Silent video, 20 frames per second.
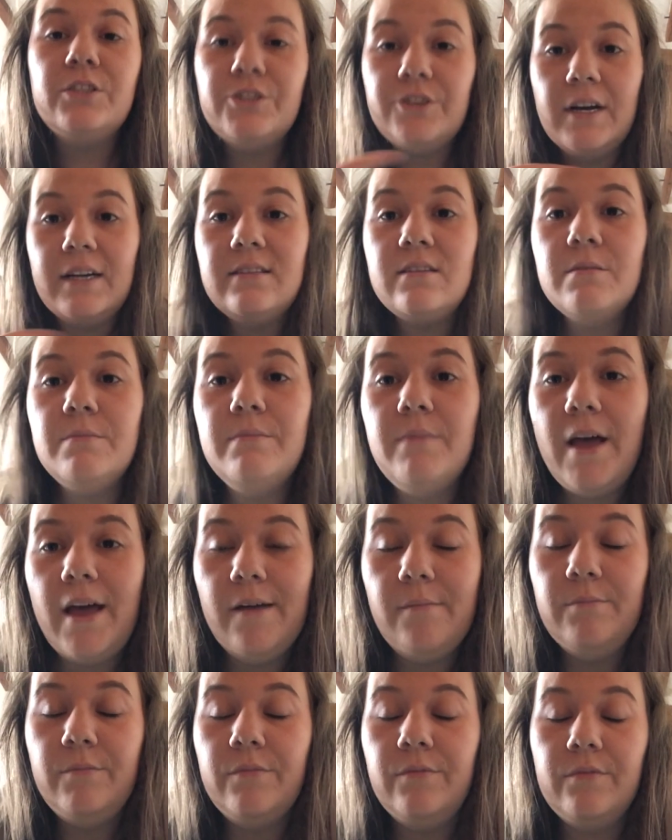try some
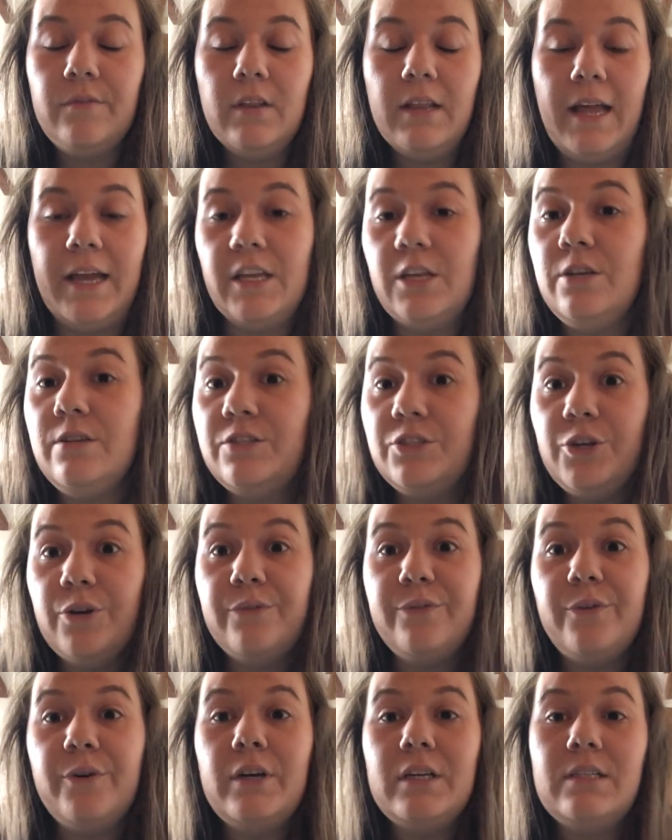like using your
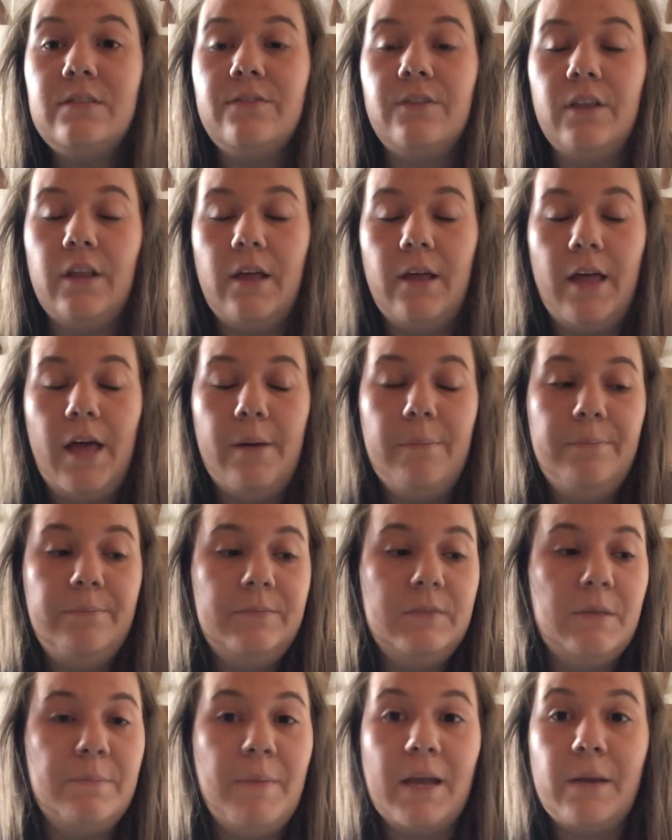voice for
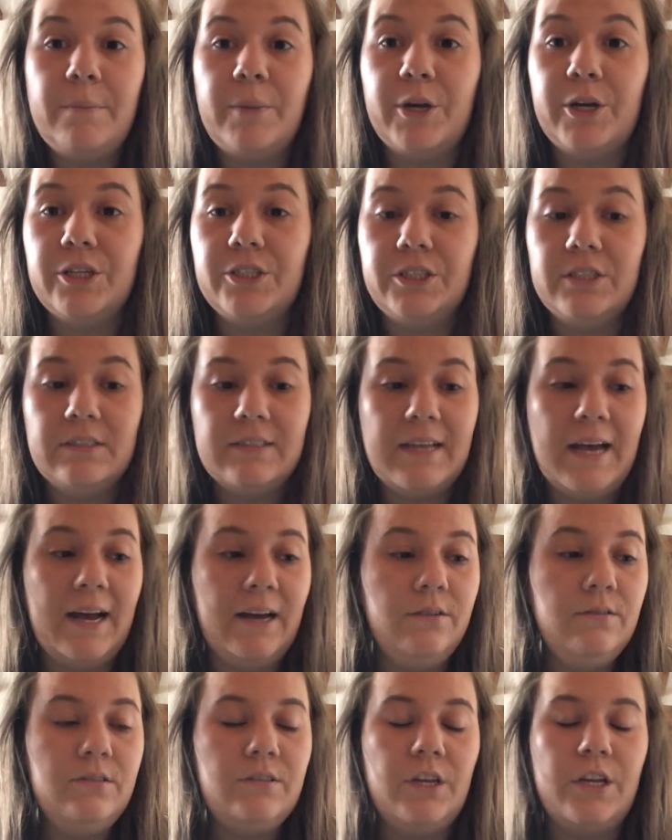to make percussion
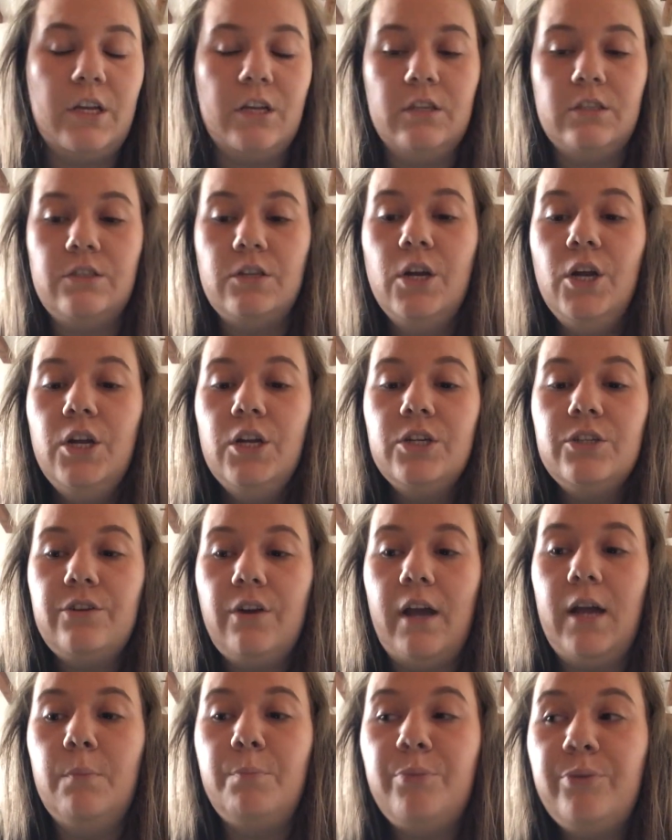sounds. So you could
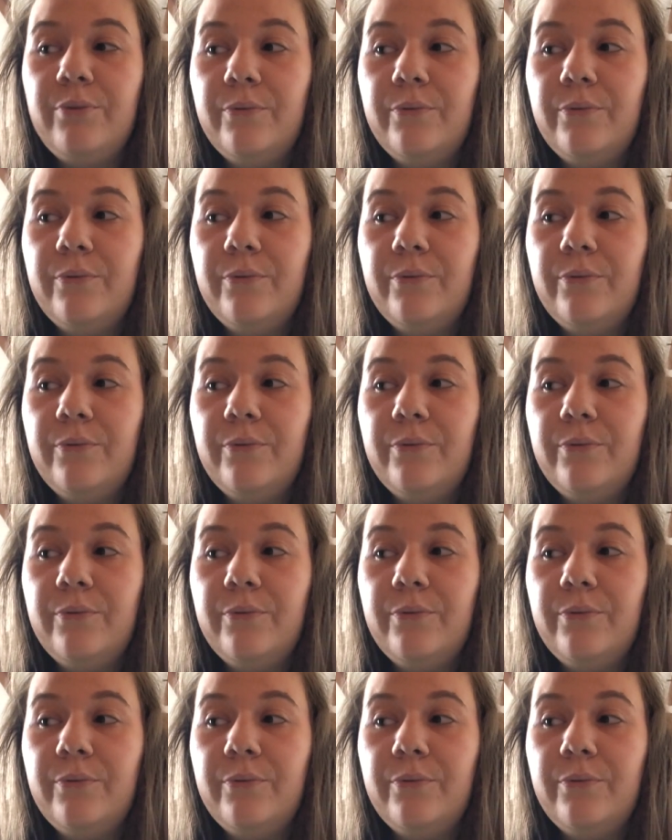try a